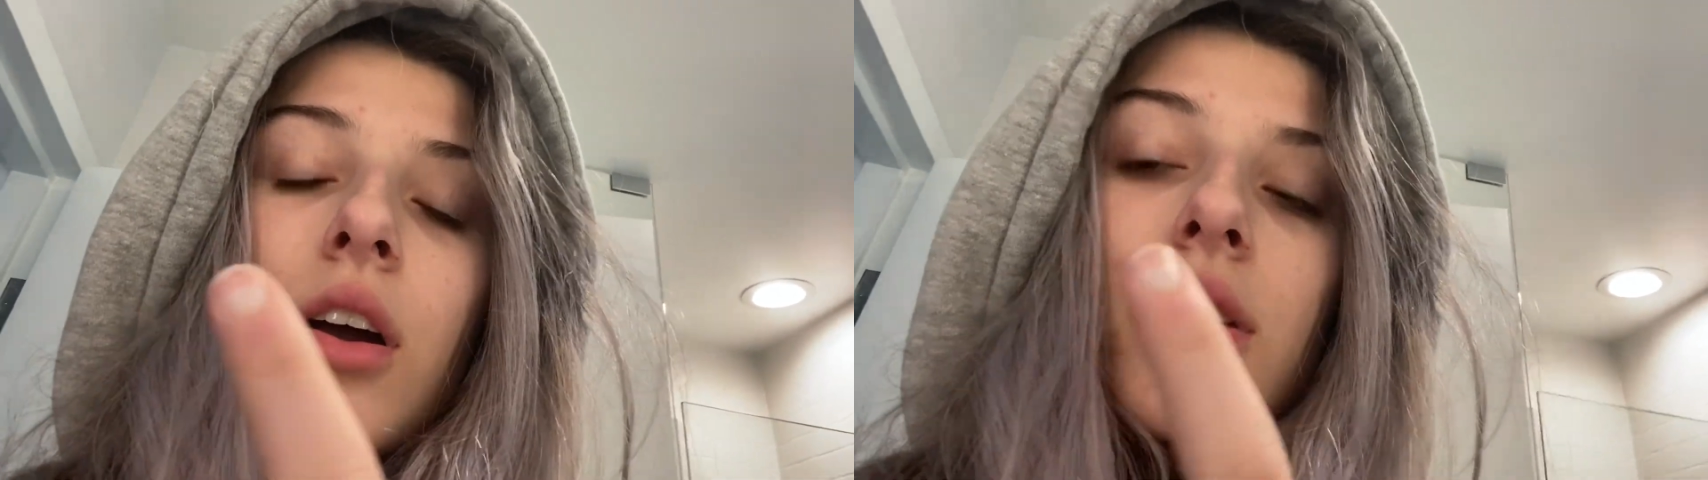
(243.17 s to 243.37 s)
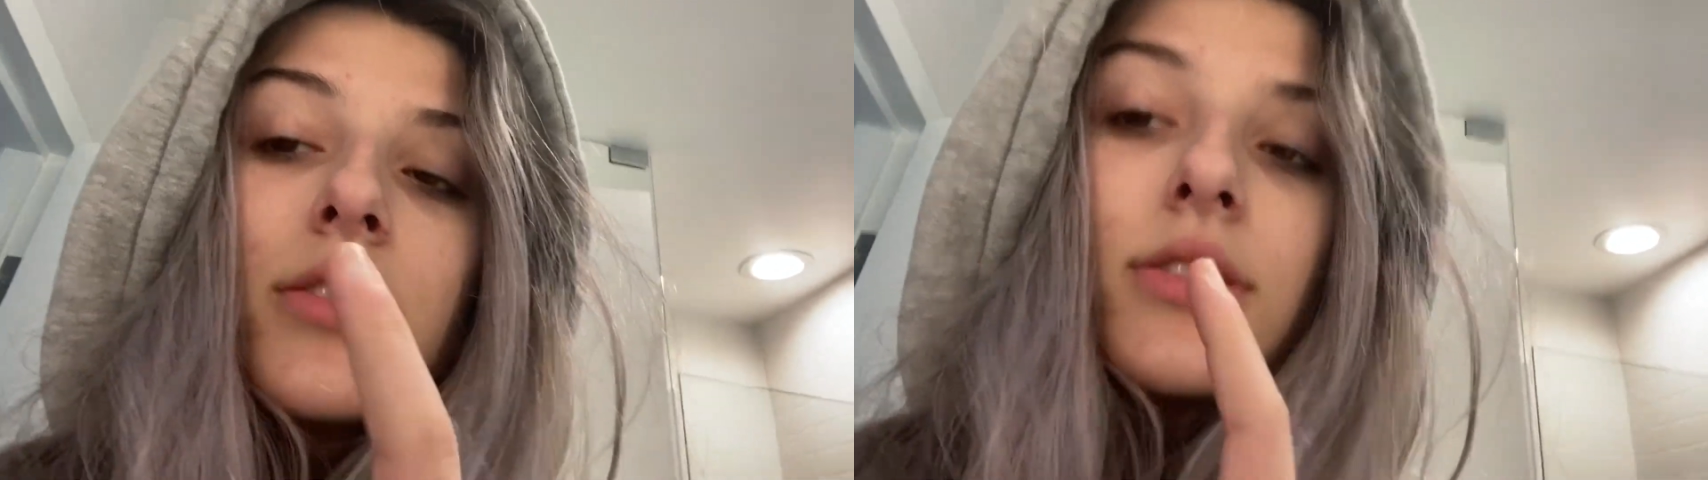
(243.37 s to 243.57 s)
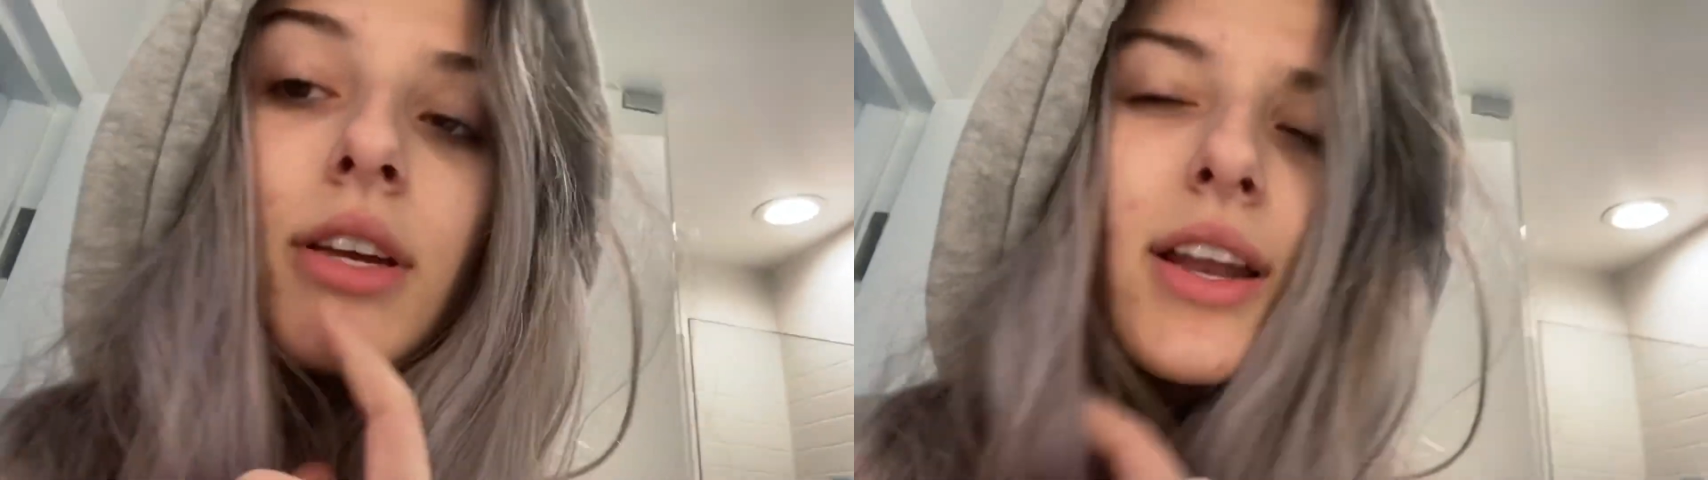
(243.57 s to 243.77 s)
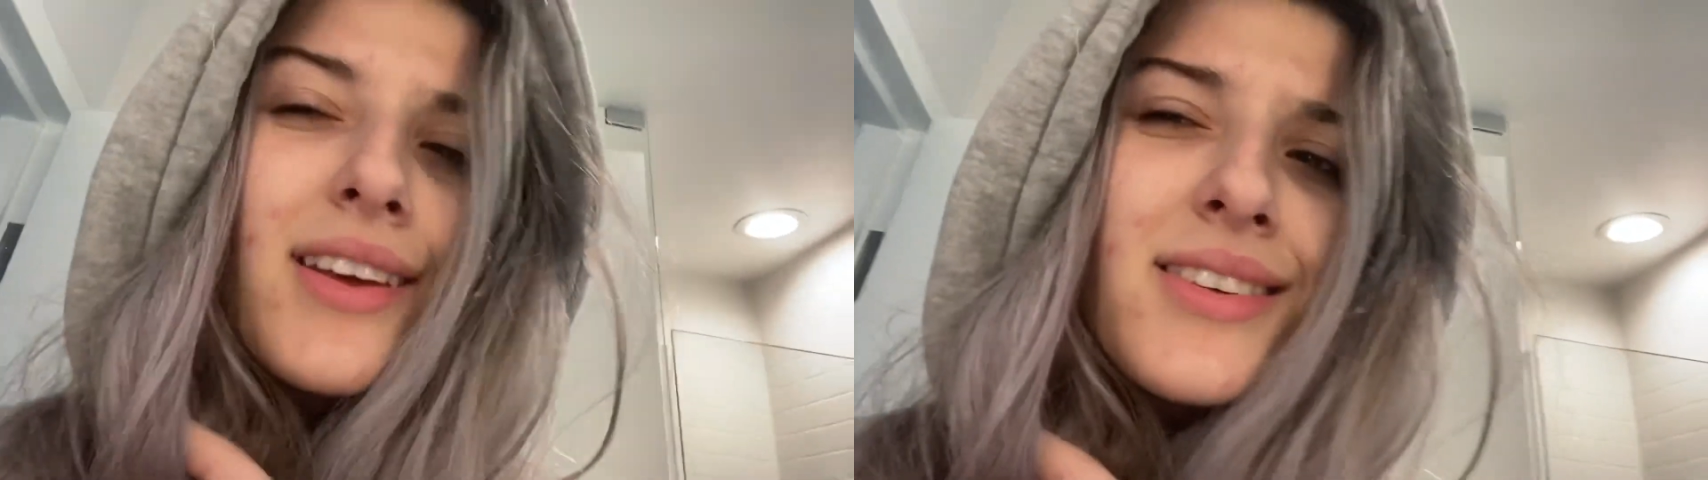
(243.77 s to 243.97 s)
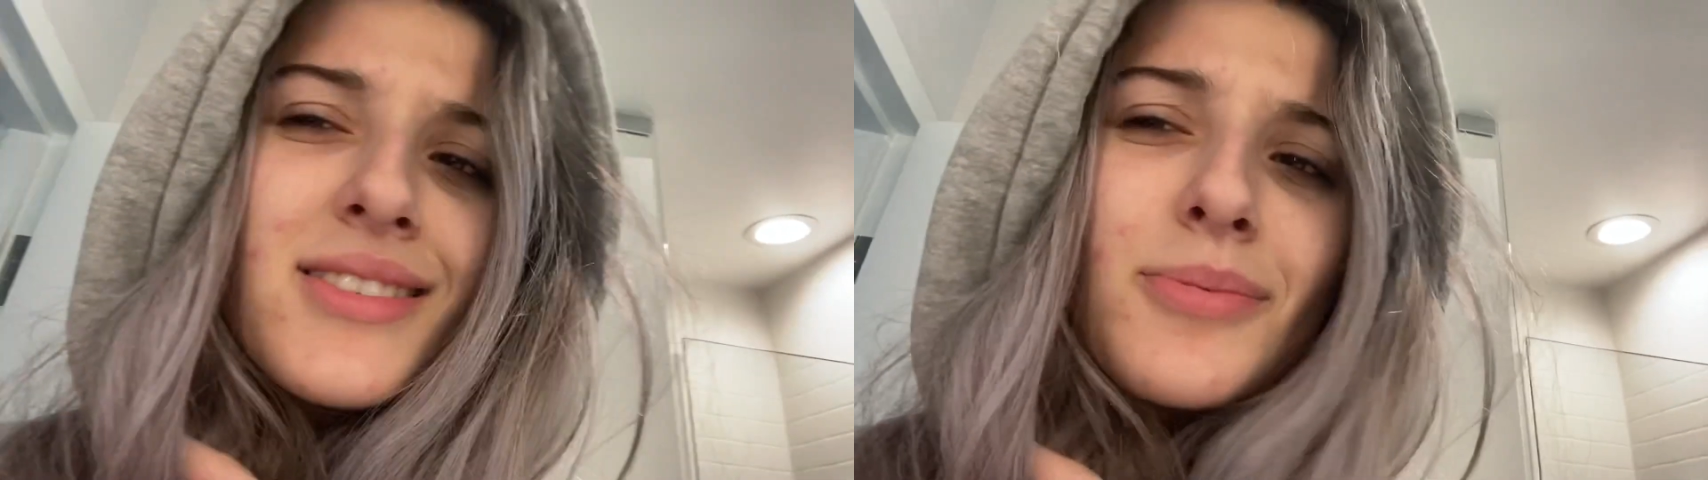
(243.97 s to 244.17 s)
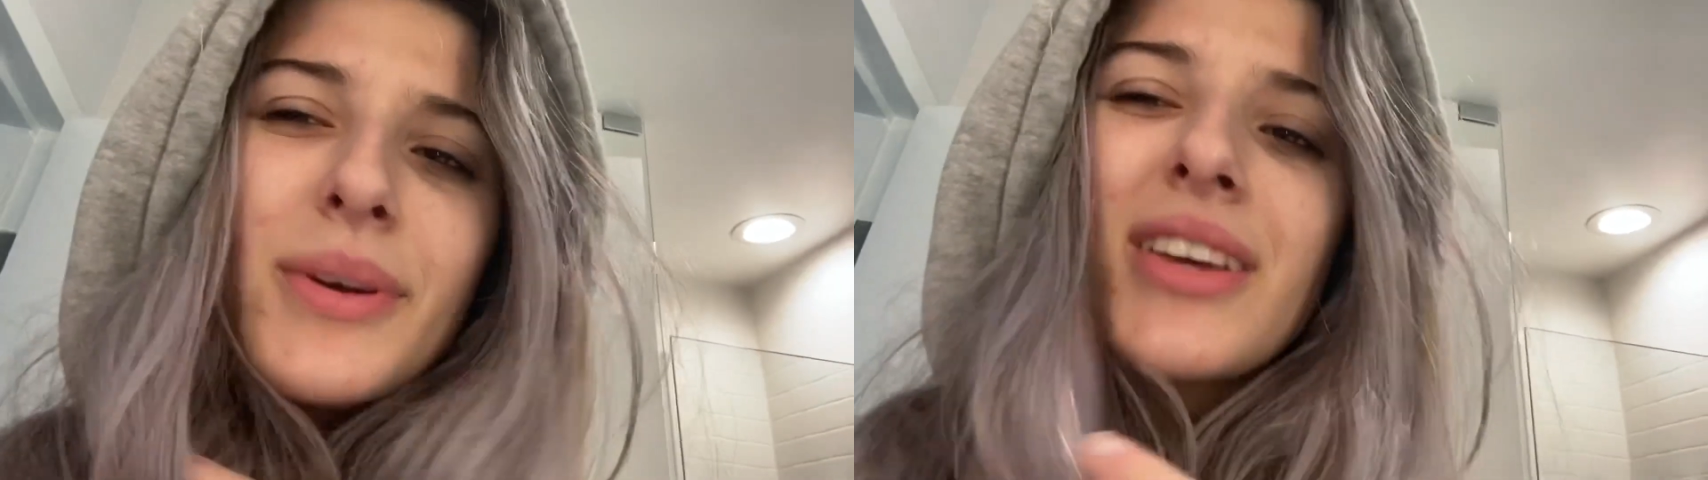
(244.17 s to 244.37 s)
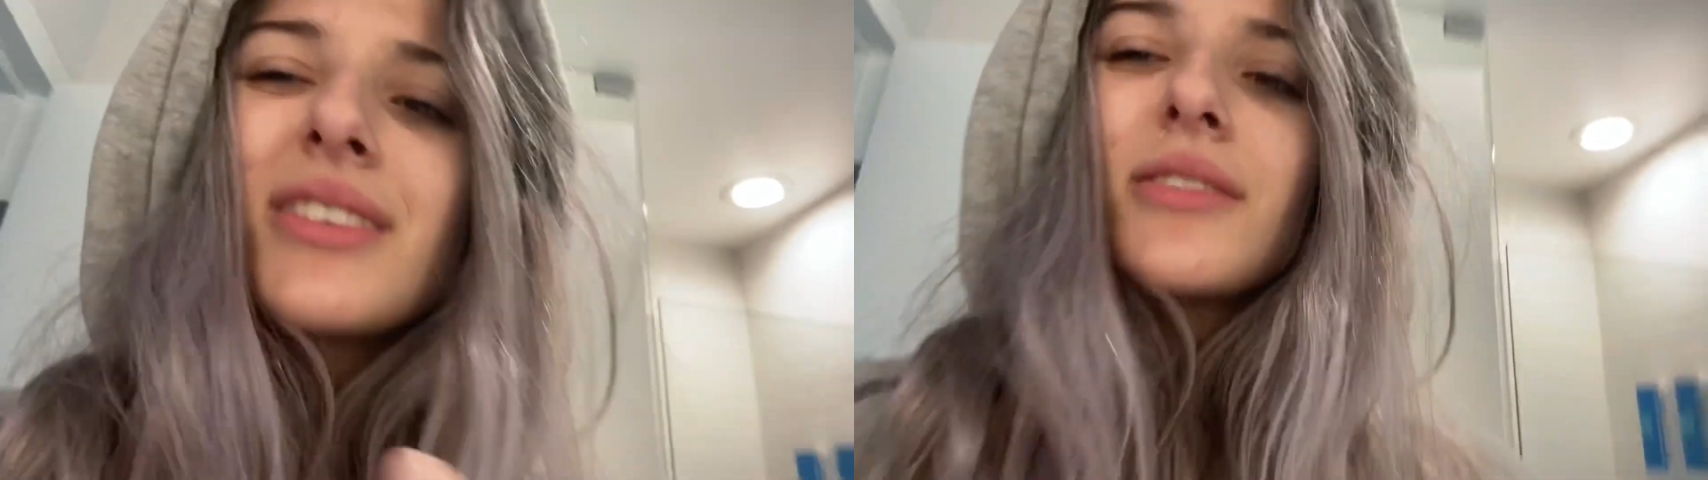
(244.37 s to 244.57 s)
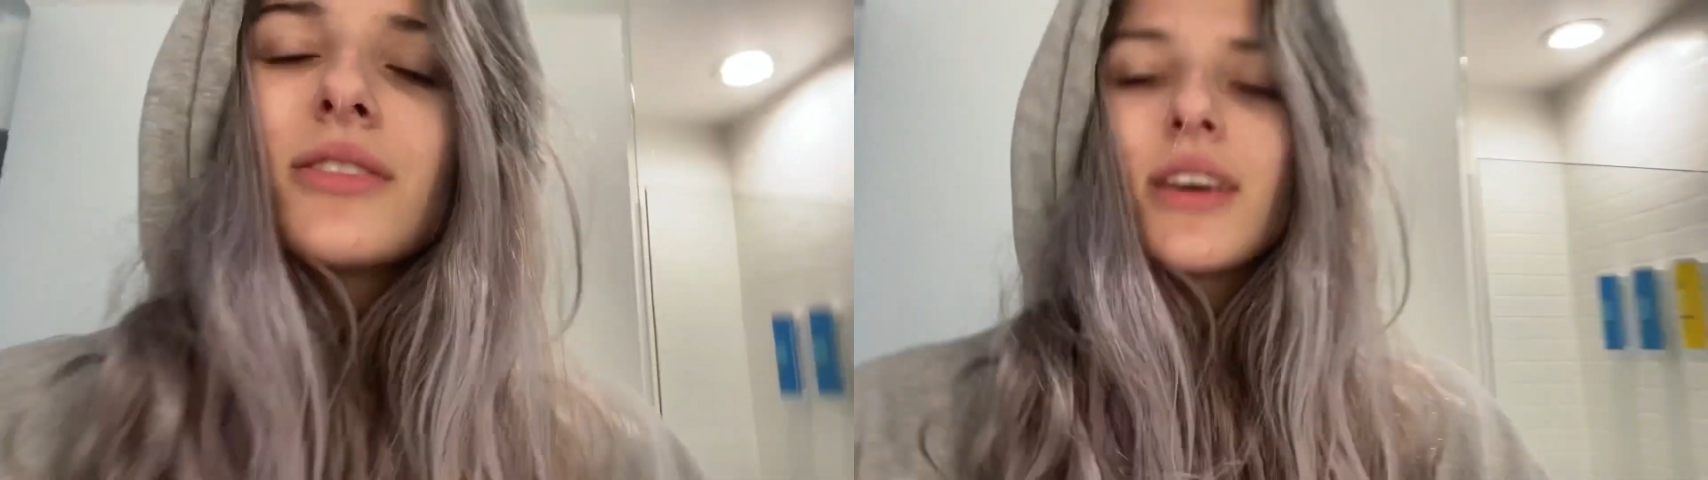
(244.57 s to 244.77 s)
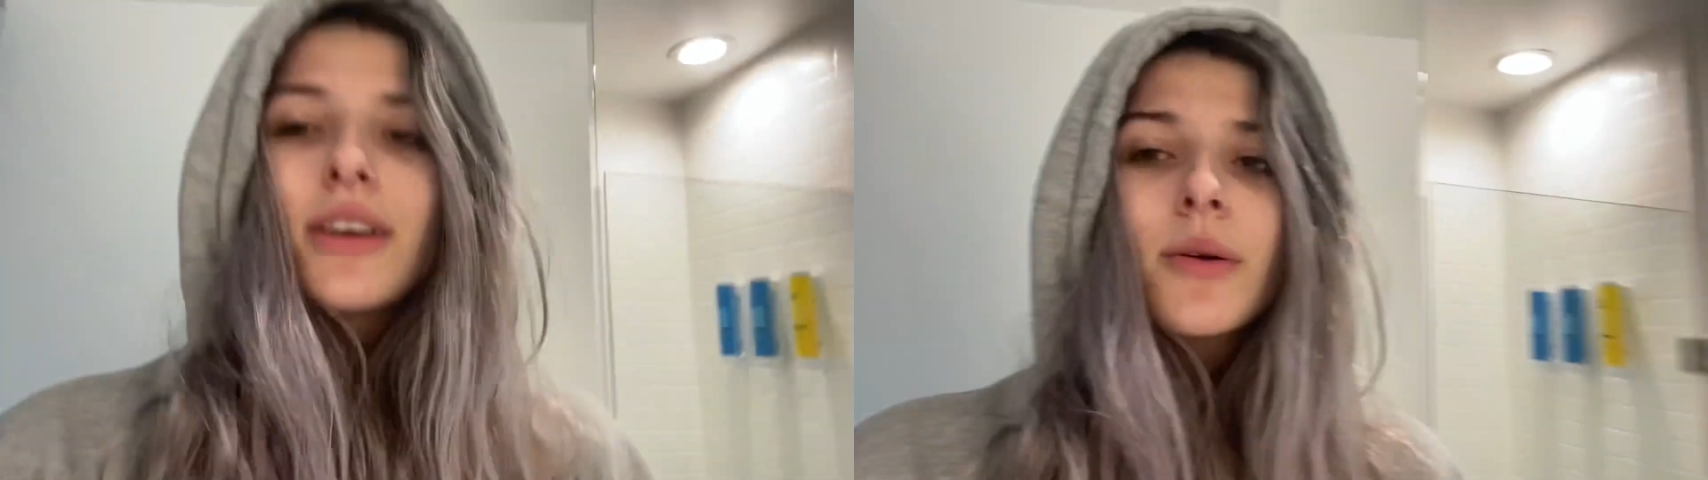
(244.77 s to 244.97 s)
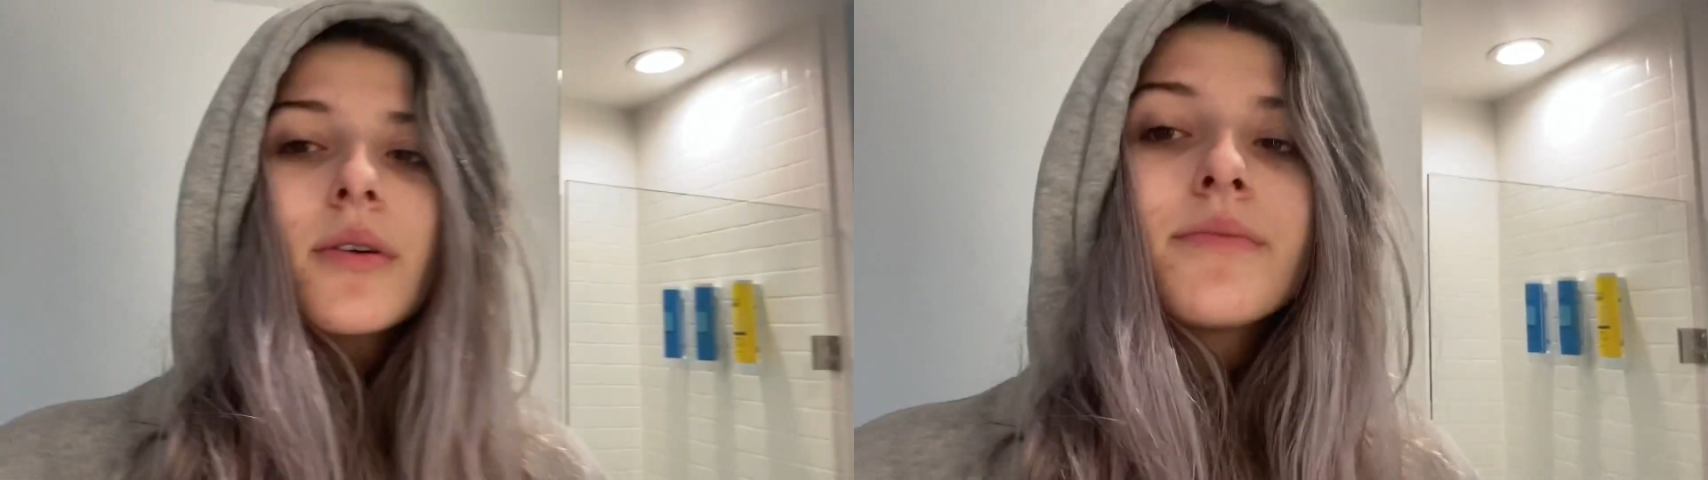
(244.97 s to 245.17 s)
Denny's because it's
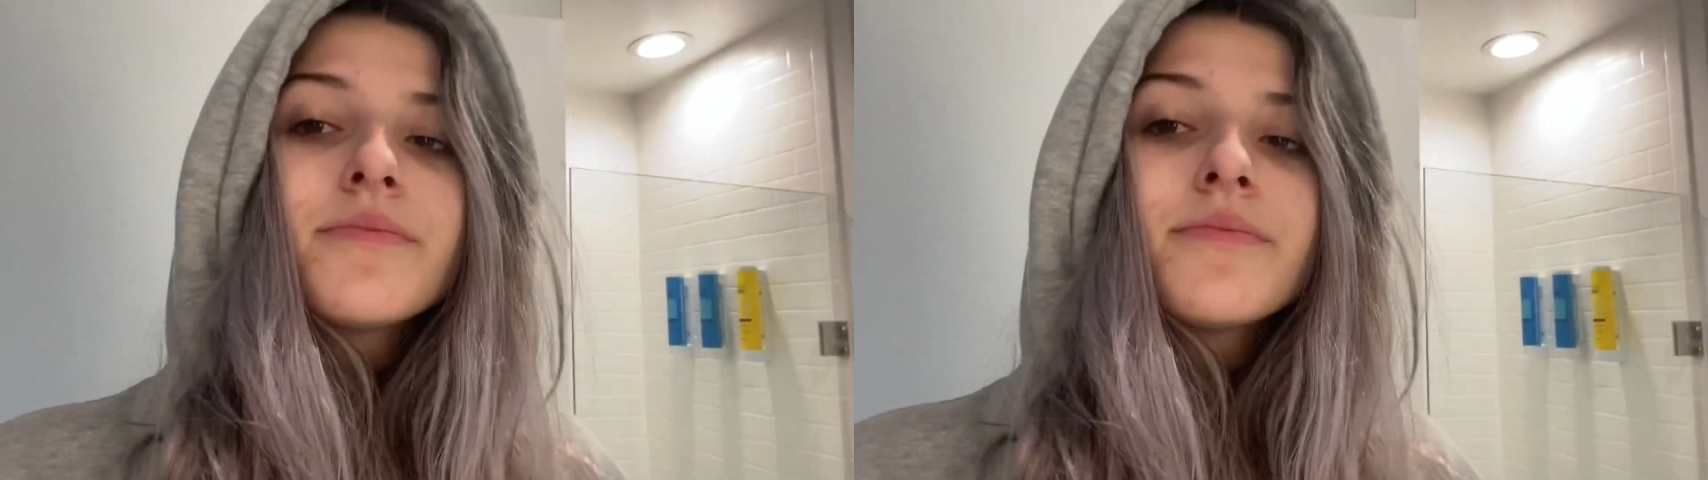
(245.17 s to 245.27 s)
like,